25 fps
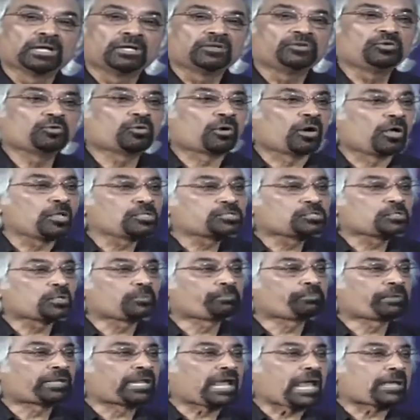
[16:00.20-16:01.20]
You also
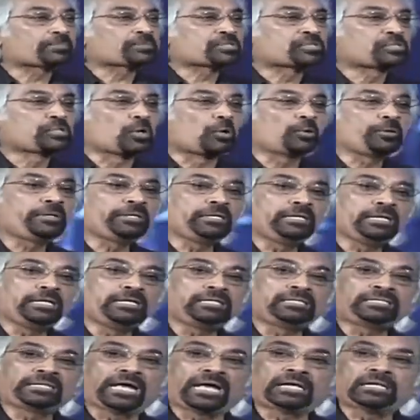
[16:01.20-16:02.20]
perhaps don't
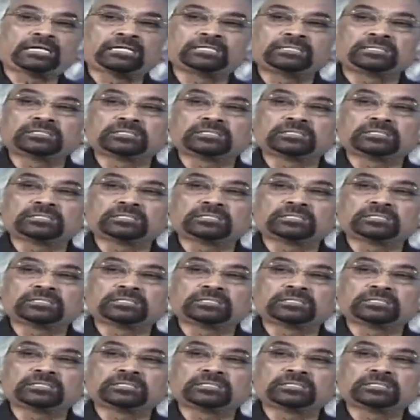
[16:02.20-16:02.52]
need talent